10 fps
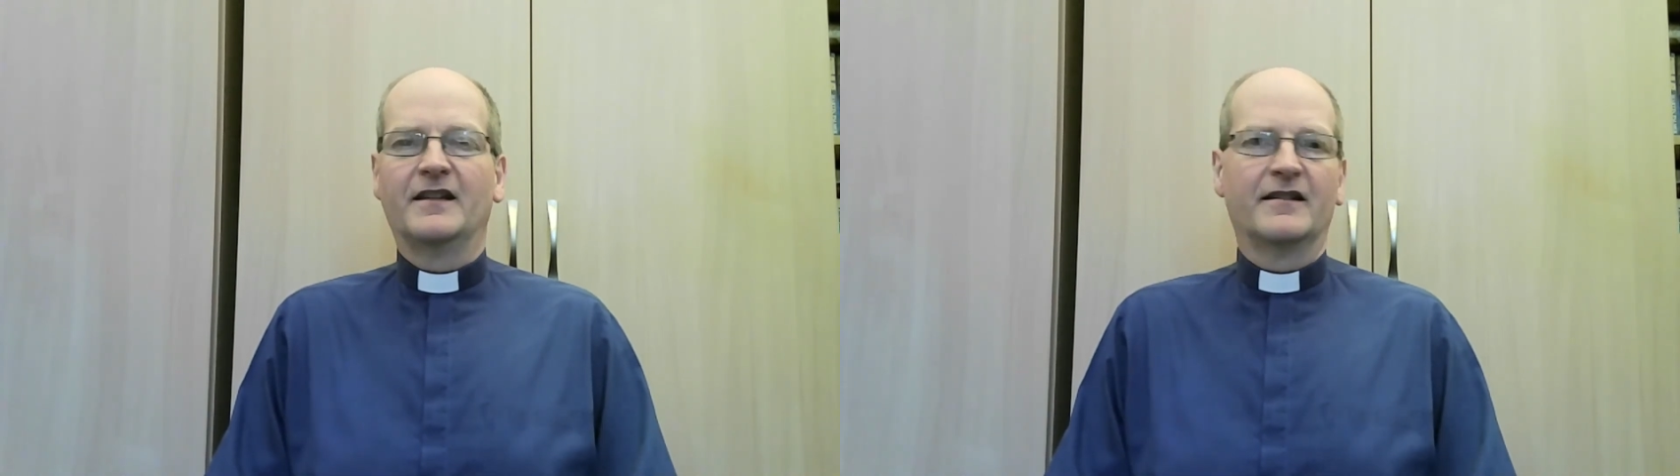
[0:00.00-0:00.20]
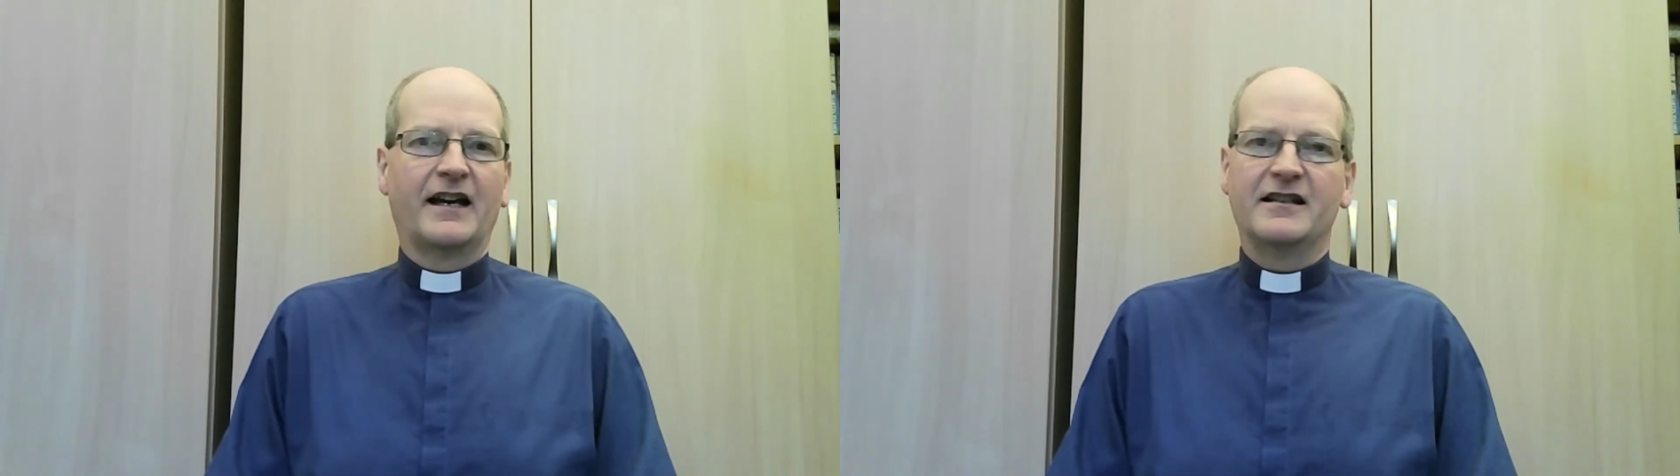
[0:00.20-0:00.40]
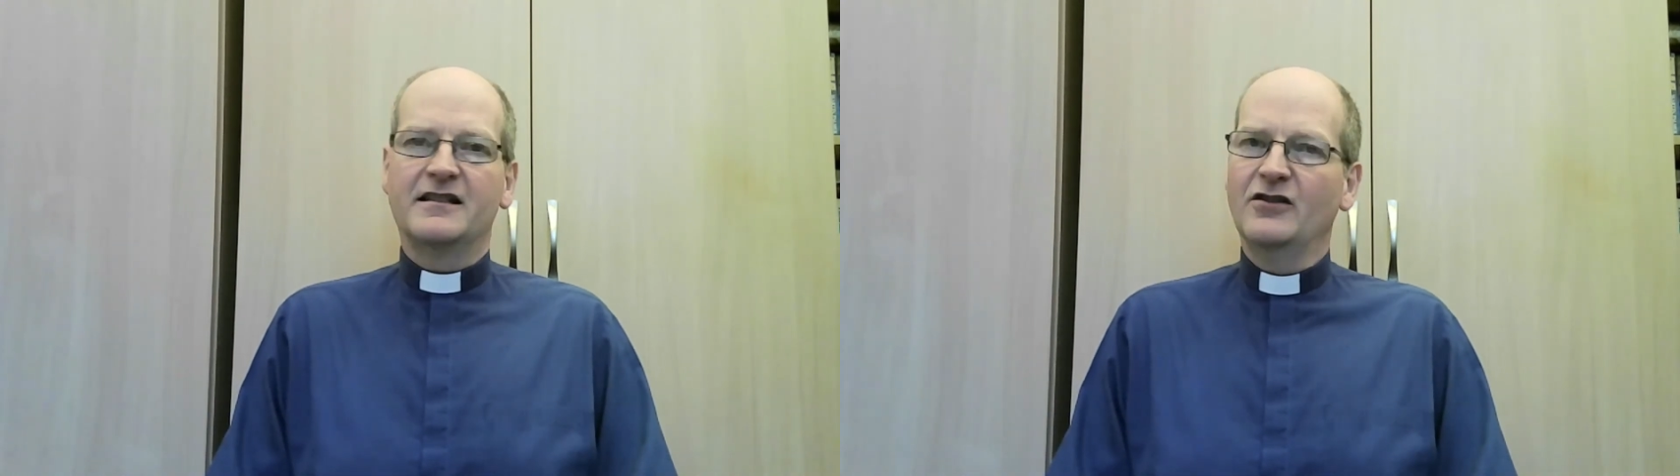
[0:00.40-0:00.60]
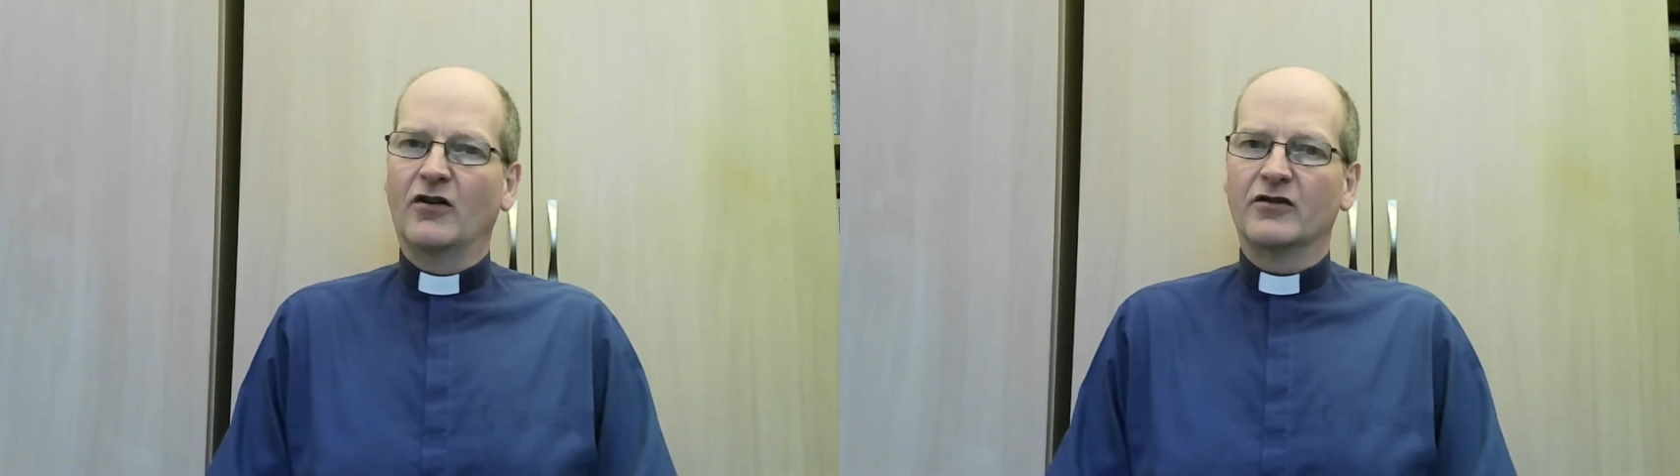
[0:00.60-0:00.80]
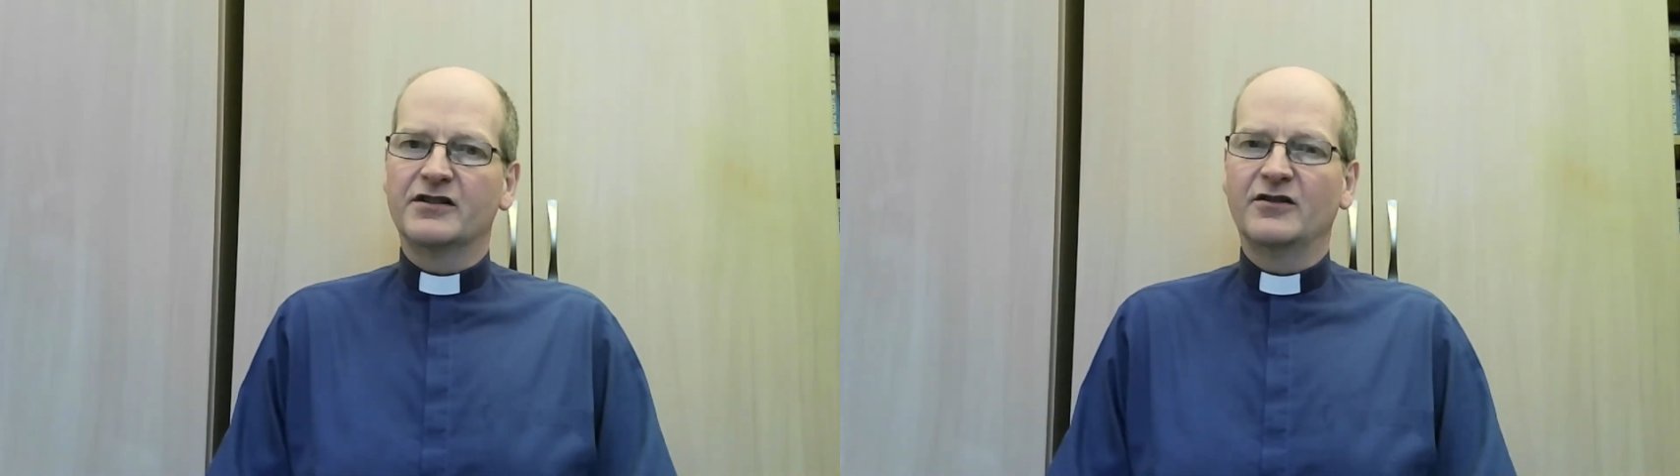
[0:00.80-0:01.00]
That is
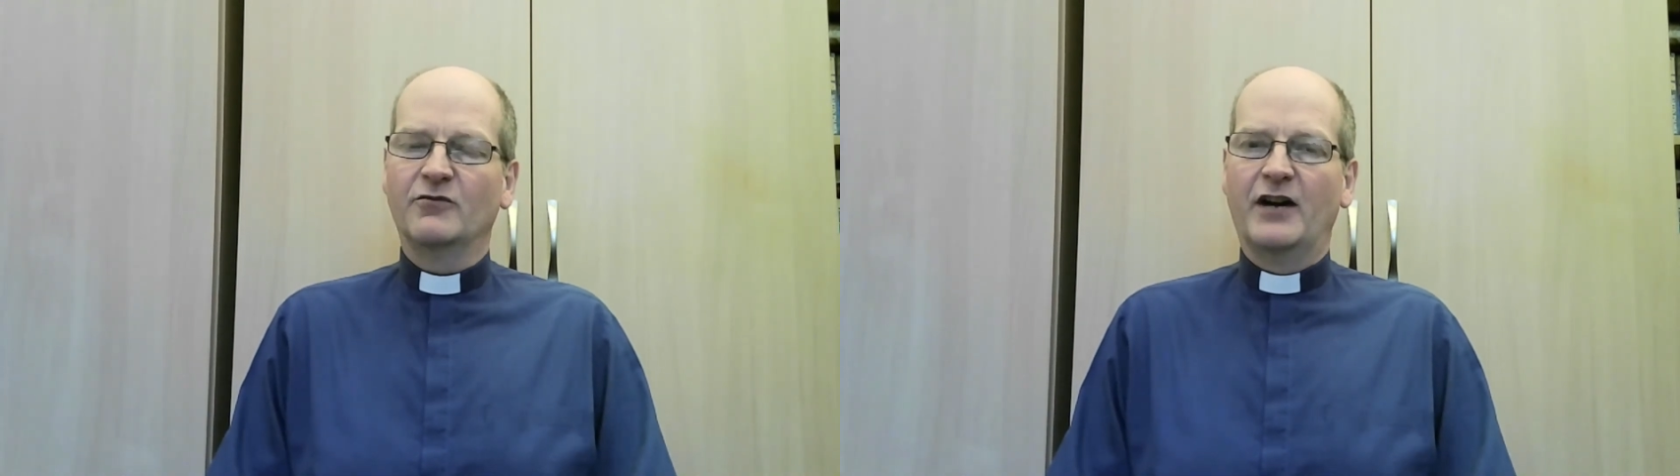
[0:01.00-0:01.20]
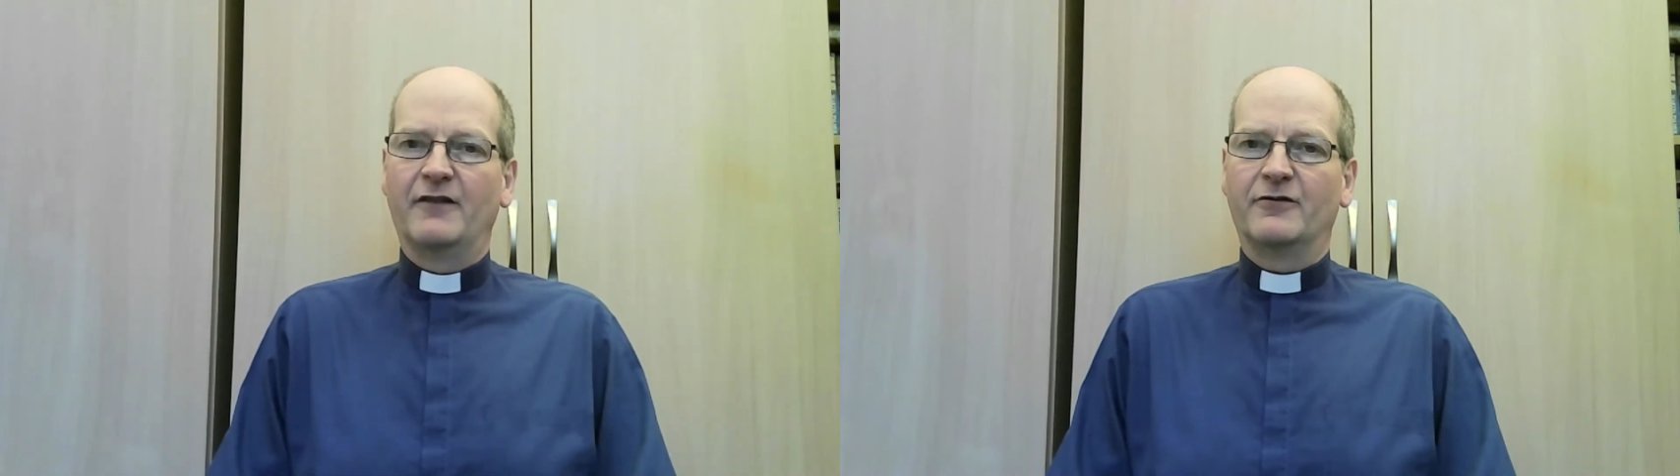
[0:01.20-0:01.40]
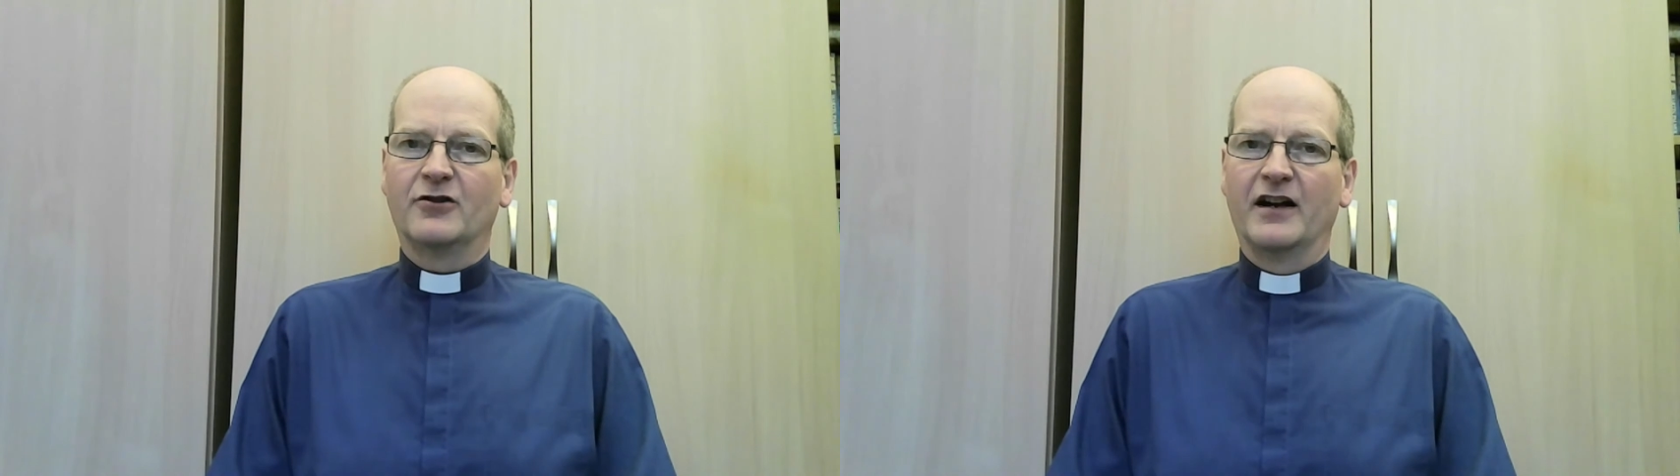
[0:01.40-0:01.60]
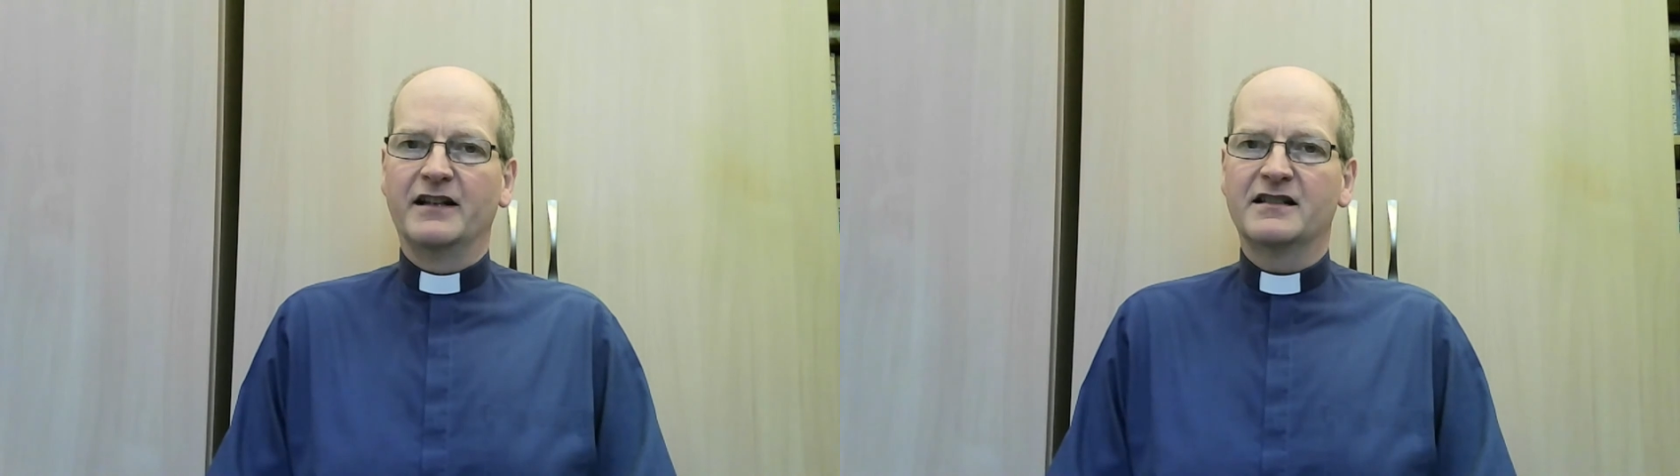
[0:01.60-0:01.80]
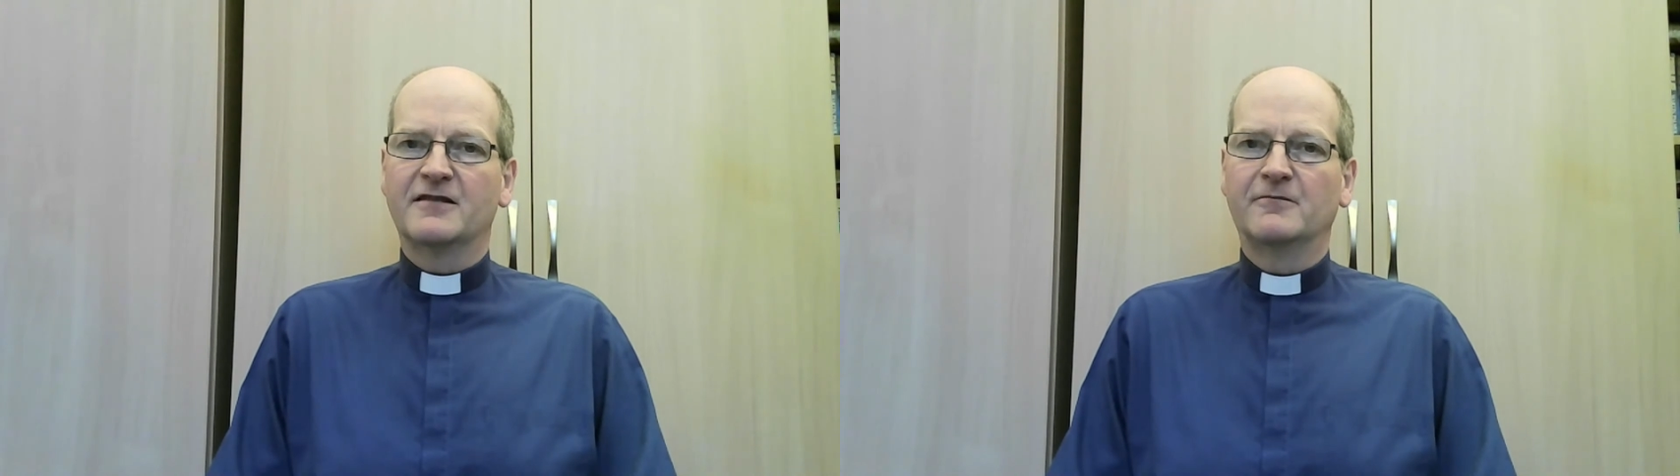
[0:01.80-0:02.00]
not the way of
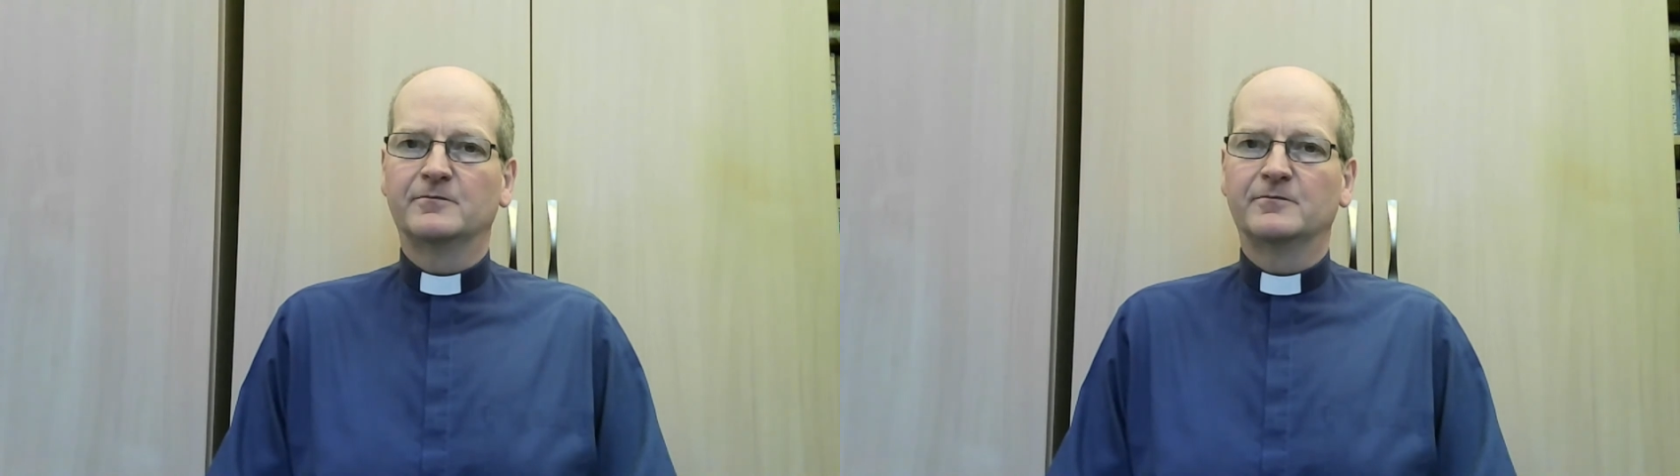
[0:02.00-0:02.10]
Christ.